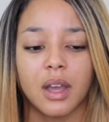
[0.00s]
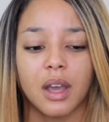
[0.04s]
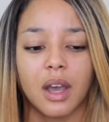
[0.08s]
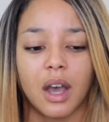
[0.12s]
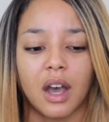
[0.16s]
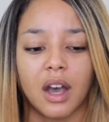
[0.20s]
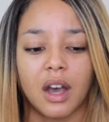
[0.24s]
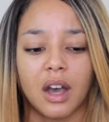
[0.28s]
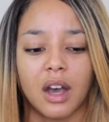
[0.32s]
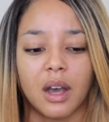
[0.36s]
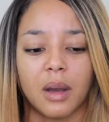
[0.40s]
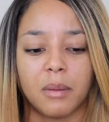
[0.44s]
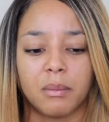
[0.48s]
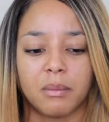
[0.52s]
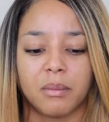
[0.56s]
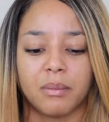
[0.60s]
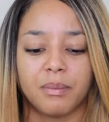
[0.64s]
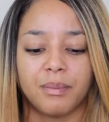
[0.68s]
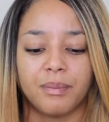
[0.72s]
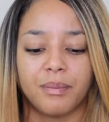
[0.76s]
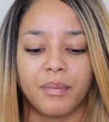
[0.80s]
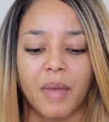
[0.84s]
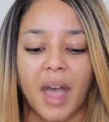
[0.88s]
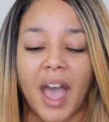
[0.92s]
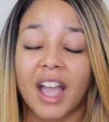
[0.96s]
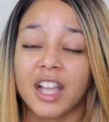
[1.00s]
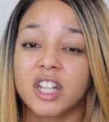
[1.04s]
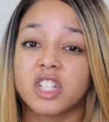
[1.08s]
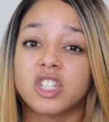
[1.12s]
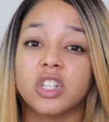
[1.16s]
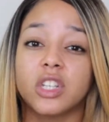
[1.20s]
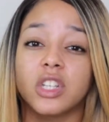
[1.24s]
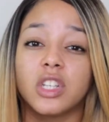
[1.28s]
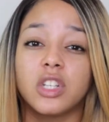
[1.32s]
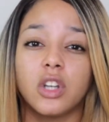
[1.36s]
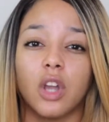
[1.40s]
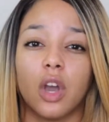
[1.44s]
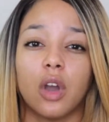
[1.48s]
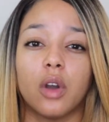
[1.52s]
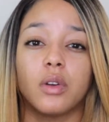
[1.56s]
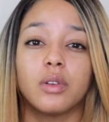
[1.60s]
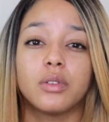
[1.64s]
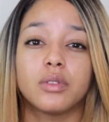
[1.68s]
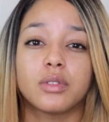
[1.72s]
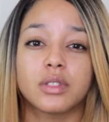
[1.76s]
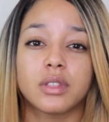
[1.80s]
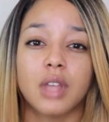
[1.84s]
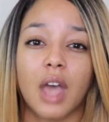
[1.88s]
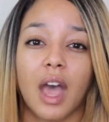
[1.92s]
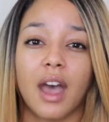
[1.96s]
Um, actually no, it
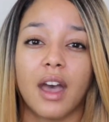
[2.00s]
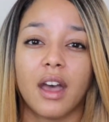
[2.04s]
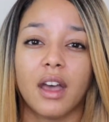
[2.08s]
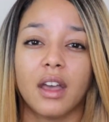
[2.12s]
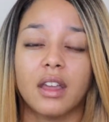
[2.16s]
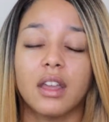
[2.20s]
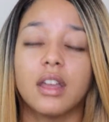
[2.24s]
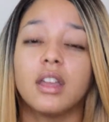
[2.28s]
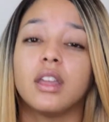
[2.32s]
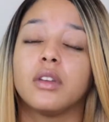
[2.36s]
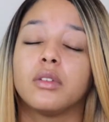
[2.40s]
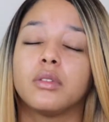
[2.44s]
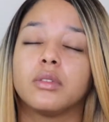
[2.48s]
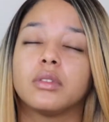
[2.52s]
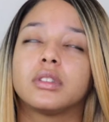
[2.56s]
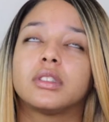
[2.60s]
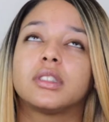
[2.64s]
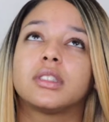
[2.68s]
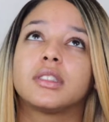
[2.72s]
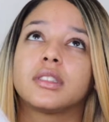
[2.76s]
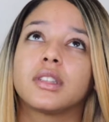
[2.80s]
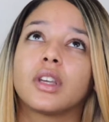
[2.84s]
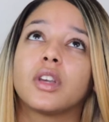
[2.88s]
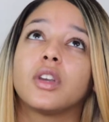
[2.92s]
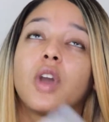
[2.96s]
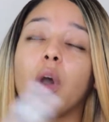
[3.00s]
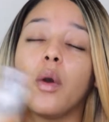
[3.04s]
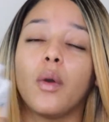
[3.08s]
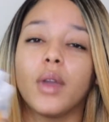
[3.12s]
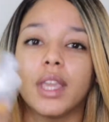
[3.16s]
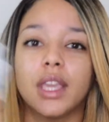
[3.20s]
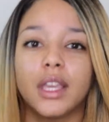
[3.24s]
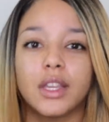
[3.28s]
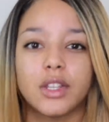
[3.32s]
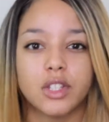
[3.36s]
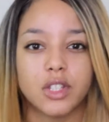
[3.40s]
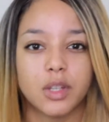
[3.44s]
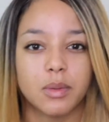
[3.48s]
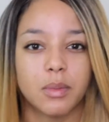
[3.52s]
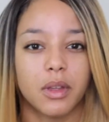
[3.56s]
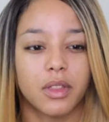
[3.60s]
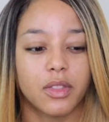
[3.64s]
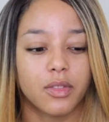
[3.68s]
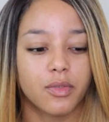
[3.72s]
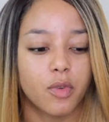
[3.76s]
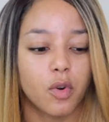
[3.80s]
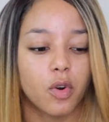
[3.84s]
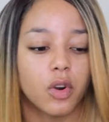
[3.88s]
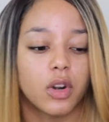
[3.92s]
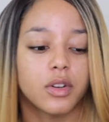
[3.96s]
was at, uh, it was going into
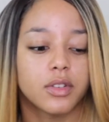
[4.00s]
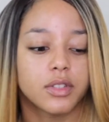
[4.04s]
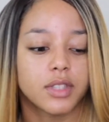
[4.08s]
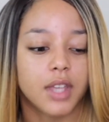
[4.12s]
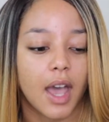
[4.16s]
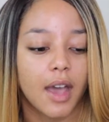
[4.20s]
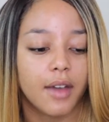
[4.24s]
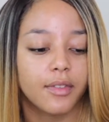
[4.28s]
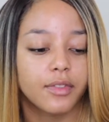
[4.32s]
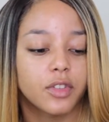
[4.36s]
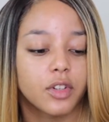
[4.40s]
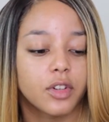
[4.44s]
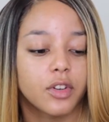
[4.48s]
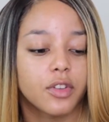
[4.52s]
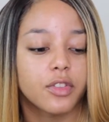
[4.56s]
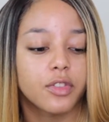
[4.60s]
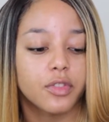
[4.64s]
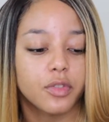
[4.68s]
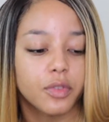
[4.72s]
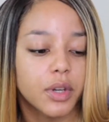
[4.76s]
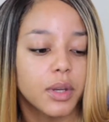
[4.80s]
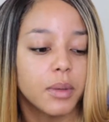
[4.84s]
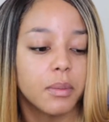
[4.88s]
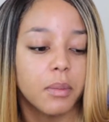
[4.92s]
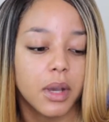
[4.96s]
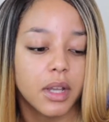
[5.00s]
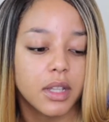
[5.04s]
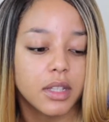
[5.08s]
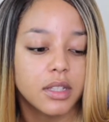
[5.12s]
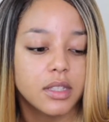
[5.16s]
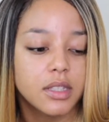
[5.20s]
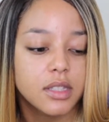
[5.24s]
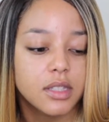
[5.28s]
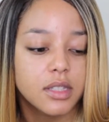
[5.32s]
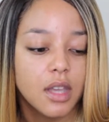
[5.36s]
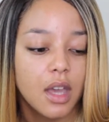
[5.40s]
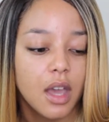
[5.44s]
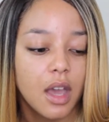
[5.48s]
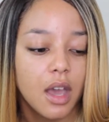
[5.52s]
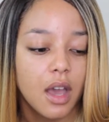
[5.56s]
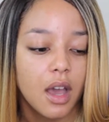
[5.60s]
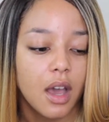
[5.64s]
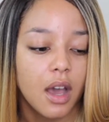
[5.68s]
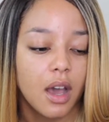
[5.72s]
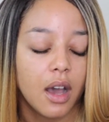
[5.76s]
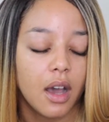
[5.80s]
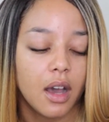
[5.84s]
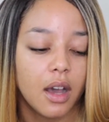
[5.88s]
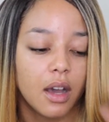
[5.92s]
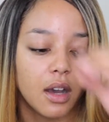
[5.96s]
month four. It was after three months,
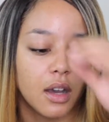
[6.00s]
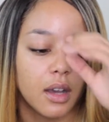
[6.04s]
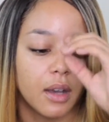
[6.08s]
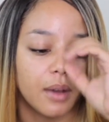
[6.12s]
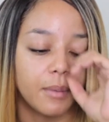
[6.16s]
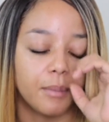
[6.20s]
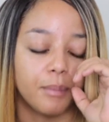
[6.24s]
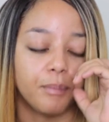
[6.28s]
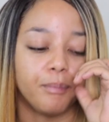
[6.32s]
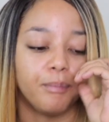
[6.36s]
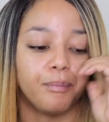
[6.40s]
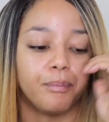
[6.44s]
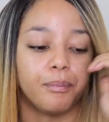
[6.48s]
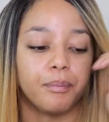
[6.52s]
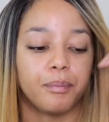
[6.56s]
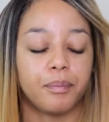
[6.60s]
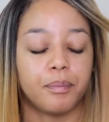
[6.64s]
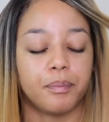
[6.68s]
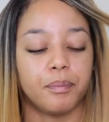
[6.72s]
um,